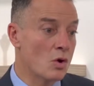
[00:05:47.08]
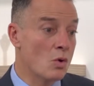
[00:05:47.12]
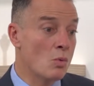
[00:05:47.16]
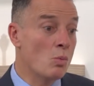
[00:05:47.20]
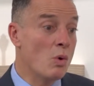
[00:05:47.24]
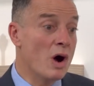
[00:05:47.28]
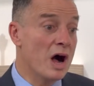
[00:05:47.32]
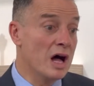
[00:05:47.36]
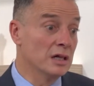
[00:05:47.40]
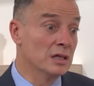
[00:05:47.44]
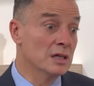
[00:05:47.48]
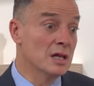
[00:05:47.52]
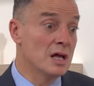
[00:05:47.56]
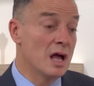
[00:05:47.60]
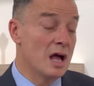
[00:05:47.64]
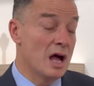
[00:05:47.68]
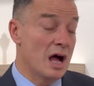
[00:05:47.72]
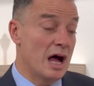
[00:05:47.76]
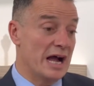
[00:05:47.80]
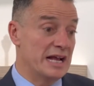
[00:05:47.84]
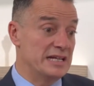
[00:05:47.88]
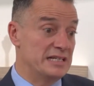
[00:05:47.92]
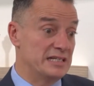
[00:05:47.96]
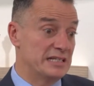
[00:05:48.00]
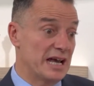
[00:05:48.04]
Well,
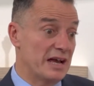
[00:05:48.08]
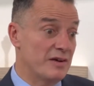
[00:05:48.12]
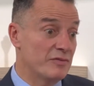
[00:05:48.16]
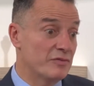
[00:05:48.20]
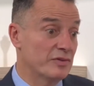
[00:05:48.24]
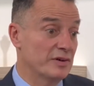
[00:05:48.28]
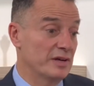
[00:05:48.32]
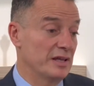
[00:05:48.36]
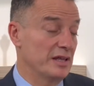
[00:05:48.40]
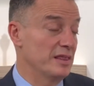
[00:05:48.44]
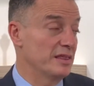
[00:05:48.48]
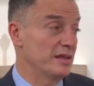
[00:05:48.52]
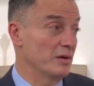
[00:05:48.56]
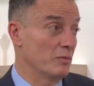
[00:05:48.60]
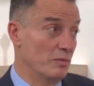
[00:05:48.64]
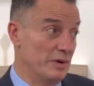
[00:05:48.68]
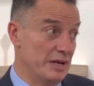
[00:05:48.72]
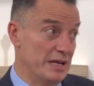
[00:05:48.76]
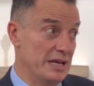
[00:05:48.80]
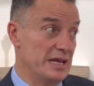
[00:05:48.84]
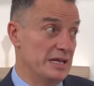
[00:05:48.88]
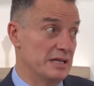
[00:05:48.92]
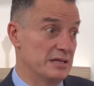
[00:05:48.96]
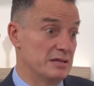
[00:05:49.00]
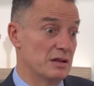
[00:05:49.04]
I definitely think
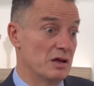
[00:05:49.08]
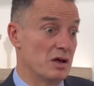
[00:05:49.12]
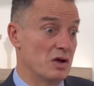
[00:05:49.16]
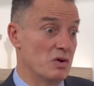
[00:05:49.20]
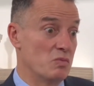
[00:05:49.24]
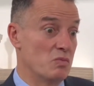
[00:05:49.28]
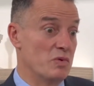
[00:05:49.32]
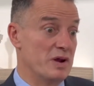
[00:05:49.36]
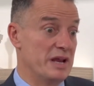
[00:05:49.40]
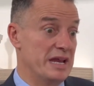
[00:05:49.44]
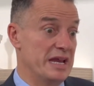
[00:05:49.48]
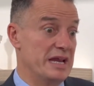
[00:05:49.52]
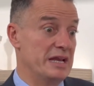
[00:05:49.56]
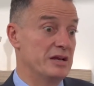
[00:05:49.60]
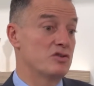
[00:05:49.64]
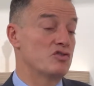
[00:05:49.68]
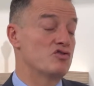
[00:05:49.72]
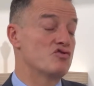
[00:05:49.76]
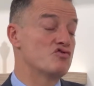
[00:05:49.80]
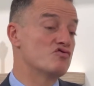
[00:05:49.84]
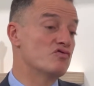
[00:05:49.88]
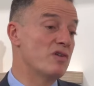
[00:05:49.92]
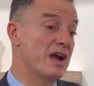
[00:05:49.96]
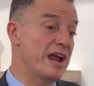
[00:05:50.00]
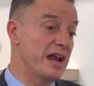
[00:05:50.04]
we need
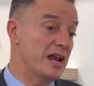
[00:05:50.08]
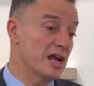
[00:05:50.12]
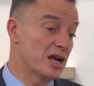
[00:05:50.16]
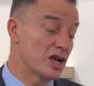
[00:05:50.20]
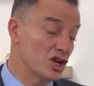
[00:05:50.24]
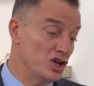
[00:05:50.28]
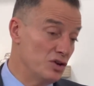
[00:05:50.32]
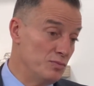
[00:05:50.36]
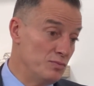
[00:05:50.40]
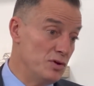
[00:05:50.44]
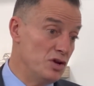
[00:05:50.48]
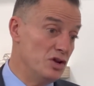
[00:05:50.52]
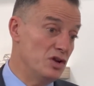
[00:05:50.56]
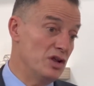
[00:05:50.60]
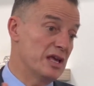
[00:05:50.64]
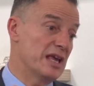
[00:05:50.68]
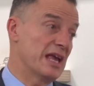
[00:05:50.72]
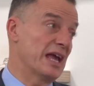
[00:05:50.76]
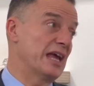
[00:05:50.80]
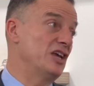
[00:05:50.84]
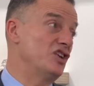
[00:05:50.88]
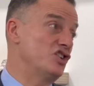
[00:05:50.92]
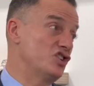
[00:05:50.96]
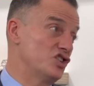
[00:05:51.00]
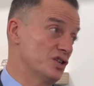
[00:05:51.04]
greater
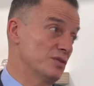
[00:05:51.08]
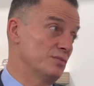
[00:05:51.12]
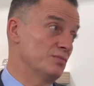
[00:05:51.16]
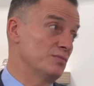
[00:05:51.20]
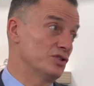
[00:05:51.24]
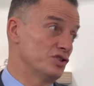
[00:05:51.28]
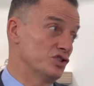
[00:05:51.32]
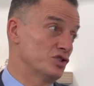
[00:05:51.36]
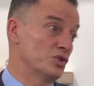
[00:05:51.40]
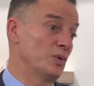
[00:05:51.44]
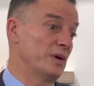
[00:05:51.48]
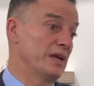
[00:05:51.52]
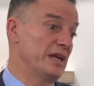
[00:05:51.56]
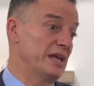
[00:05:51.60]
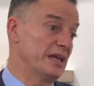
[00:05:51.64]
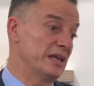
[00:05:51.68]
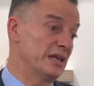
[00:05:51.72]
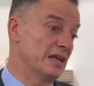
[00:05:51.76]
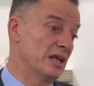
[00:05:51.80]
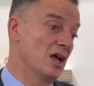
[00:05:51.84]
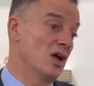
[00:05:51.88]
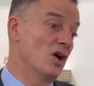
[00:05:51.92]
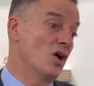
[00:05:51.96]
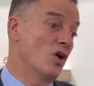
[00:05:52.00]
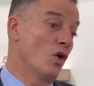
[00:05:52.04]
communication between
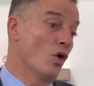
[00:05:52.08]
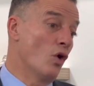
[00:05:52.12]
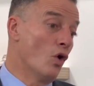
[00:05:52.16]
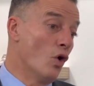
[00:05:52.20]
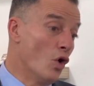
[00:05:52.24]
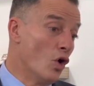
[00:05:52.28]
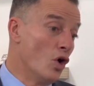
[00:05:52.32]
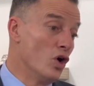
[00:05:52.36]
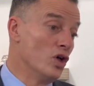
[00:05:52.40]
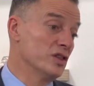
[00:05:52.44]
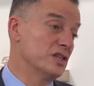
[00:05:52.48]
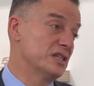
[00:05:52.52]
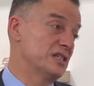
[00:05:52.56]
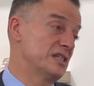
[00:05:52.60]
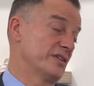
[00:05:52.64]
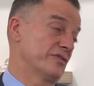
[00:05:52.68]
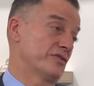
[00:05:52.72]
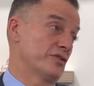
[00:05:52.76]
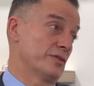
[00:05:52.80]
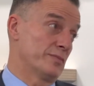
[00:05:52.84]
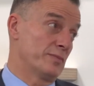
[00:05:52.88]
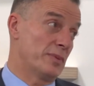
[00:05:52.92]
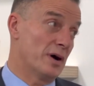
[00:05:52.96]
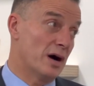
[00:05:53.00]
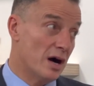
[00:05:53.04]
all the
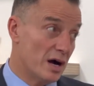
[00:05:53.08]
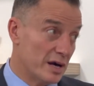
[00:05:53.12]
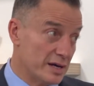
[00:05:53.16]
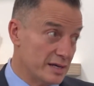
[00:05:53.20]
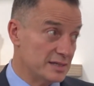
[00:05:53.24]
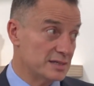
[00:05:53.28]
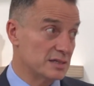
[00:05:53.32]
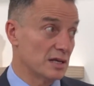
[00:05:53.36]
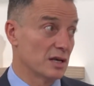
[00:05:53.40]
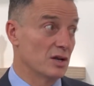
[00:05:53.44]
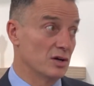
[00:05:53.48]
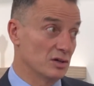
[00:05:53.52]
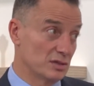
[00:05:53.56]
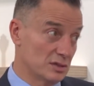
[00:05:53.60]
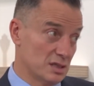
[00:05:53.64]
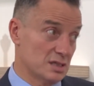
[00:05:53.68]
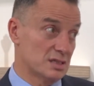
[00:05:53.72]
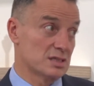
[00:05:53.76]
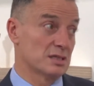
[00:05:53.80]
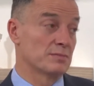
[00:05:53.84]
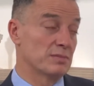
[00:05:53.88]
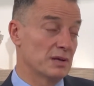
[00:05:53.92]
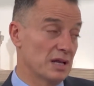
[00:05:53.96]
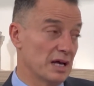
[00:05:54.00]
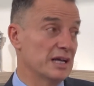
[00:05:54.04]
different parties along the
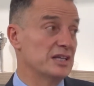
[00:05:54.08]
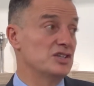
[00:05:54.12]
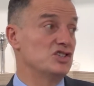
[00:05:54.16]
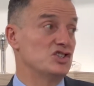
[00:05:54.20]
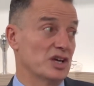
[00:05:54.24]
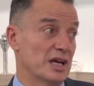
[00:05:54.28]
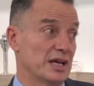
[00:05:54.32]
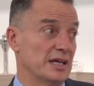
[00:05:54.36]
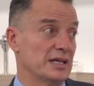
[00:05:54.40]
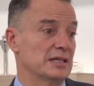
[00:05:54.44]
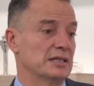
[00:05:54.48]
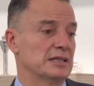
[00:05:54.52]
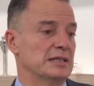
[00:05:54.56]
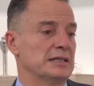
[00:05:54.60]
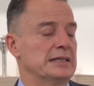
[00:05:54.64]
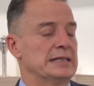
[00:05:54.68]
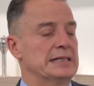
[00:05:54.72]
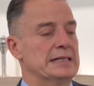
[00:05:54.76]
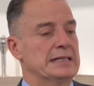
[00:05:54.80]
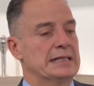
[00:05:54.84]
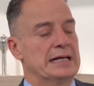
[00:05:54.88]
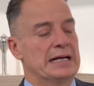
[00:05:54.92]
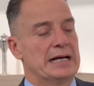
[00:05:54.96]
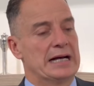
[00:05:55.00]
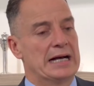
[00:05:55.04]
supply chain.
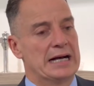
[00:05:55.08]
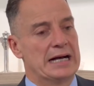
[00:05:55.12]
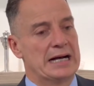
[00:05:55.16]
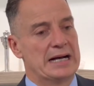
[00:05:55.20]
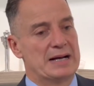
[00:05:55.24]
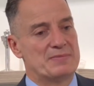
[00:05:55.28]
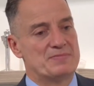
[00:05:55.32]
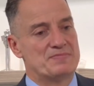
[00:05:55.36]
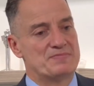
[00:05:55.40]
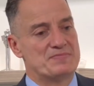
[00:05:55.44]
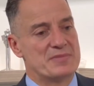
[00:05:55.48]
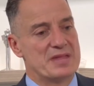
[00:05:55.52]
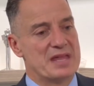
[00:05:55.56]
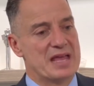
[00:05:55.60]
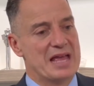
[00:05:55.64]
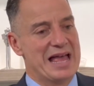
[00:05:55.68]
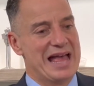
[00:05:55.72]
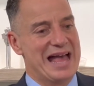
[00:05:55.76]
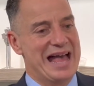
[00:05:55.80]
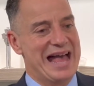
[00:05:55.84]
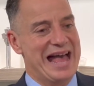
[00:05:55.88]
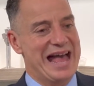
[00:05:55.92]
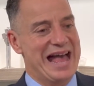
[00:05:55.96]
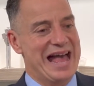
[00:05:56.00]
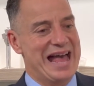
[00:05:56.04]

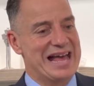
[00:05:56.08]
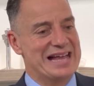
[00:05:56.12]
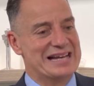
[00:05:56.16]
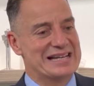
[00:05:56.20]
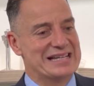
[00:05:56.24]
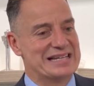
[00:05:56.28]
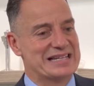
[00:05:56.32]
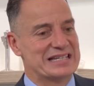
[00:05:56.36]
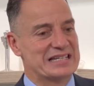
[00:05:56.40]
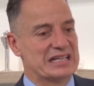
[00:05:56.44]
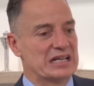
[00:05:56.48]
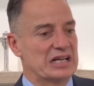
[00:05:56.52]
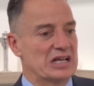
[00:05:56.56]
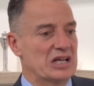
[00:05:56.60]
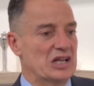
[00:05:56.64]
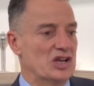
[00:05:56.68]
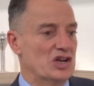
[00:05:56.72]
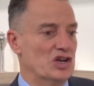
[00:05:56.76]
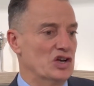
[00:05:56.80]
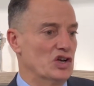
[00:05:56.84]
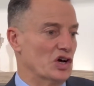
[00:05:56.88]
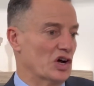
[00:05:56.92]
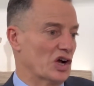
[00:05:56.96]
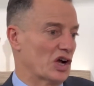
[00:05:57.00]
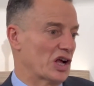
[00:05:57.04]
And
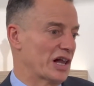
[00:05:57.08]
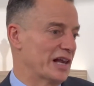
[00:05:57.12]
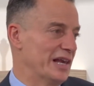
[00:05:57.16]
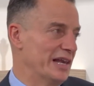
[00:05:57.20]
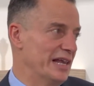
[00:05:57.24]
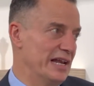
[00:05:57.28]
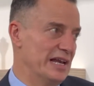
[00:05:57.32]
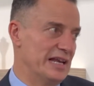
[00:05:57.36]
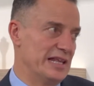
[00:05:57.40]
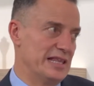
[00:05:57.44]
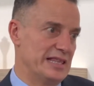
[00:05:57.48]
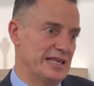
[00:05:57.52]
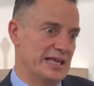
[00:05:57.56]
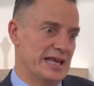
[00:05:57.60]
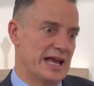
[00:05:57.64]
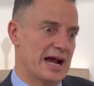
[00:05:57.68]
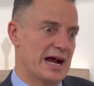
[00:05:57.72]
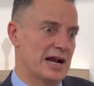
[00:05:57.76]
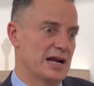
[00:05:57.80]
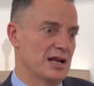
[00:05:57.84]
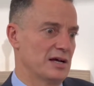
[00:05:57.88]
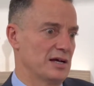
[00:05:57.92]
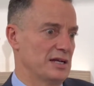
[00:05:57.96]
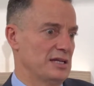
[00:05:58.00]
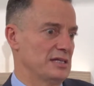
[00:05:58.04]
look, clearly the
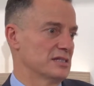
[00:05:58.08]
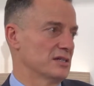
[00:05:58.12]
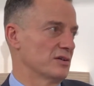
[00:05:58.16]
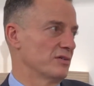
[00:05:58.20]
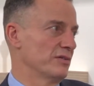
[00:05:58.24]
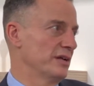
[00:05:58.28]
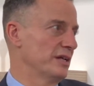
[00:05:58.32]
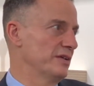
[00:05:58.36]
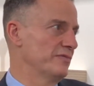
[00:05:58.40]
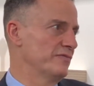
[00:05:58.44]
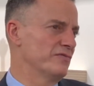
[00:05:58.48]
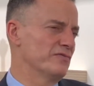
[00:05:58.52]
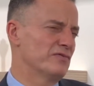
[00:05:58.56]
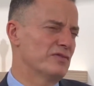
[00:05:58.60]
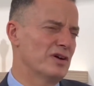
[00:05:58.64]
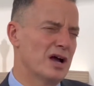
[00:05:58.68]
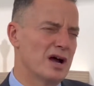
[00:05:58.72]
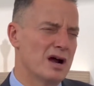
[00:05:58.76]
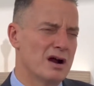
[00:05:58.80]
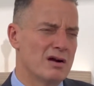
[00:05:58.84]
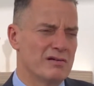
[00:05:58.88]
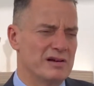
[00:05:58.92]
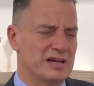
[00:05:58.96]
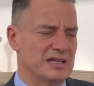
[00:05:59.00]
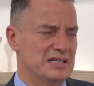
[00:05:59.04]
airlines are in a
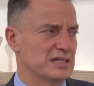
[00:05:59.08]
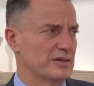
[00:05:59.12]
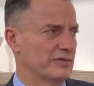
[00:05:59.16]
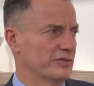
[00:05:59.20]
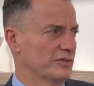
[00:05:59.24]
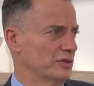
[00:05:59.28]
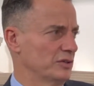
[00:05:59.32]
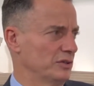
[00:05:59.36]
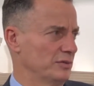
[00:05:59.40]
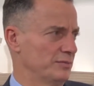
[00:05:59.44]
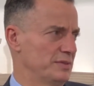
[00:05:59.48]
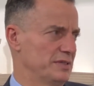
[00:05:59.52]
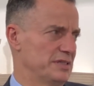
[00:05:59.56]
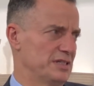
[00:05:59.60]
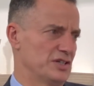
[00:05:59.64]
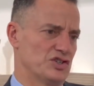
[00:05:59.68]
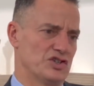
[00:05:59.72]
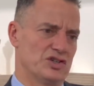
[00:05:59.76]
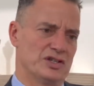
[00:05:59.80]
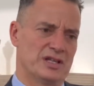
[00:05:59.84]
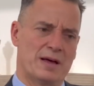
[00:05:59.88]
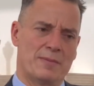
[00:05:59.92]
very difficult position.